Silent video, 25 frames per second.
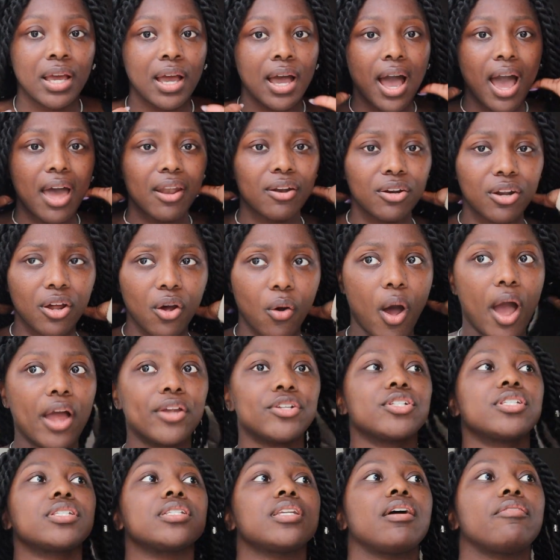I don't know, I
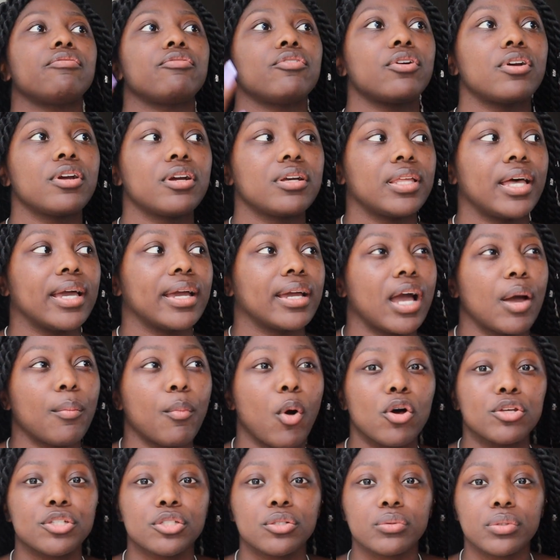just never like, I'm
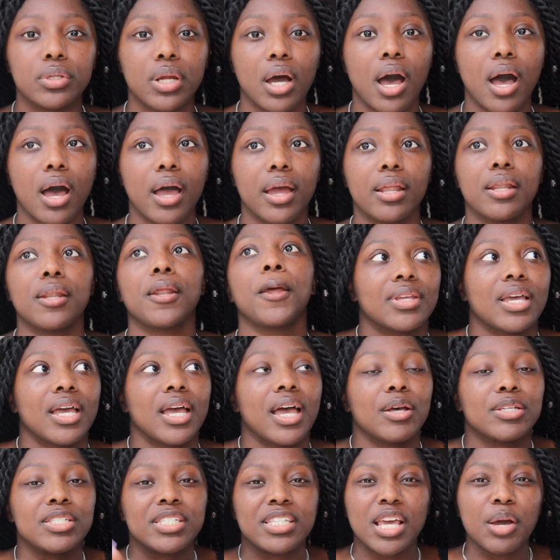also not
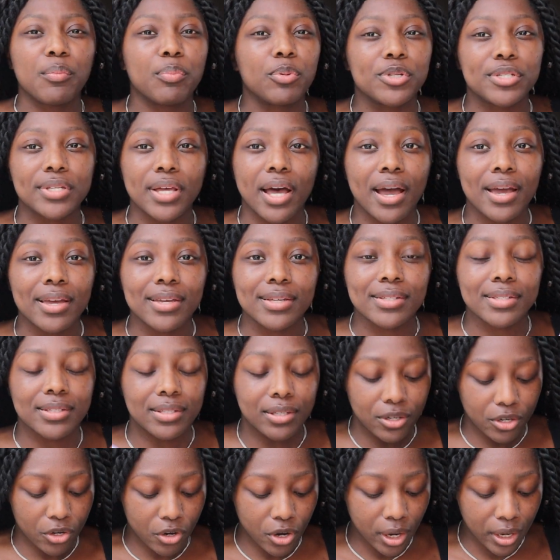a sample size
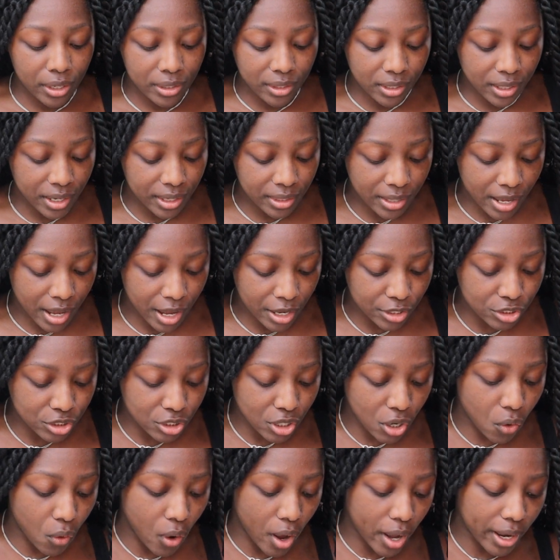or anything like that.
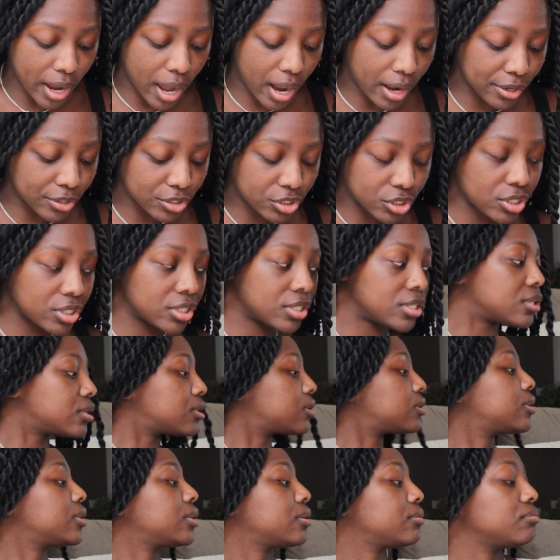So I kind of just,
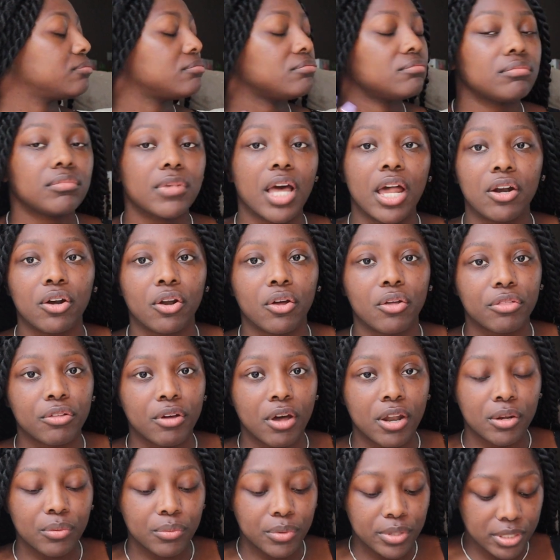I don't know,
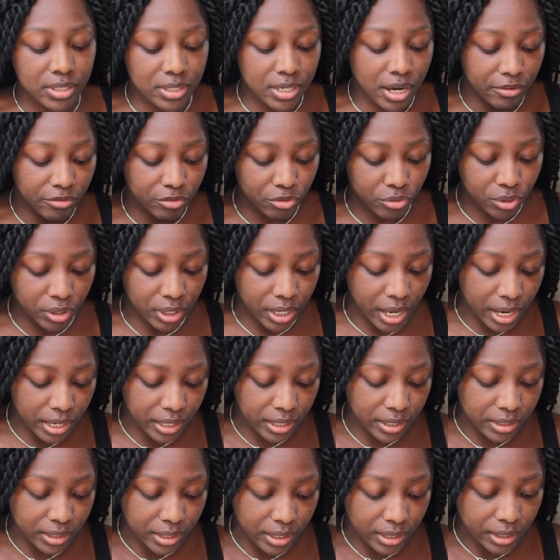thought it was never really
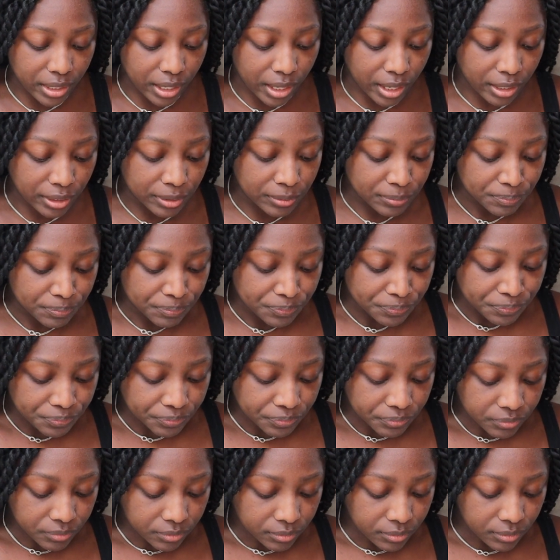anything that
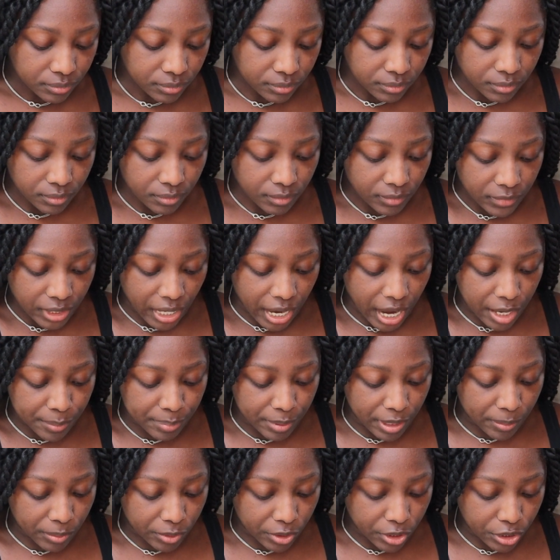I'd
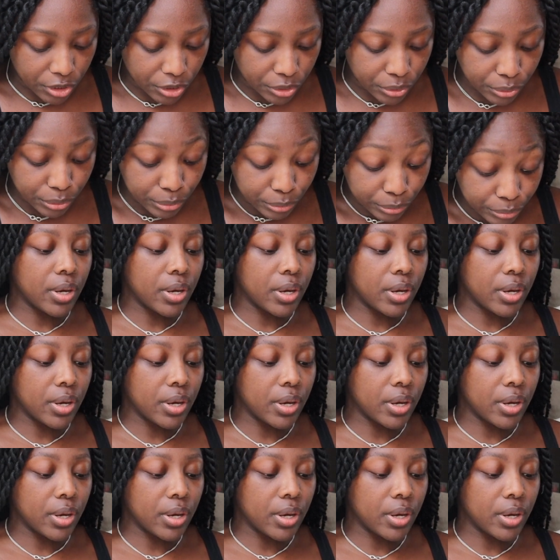be able to do.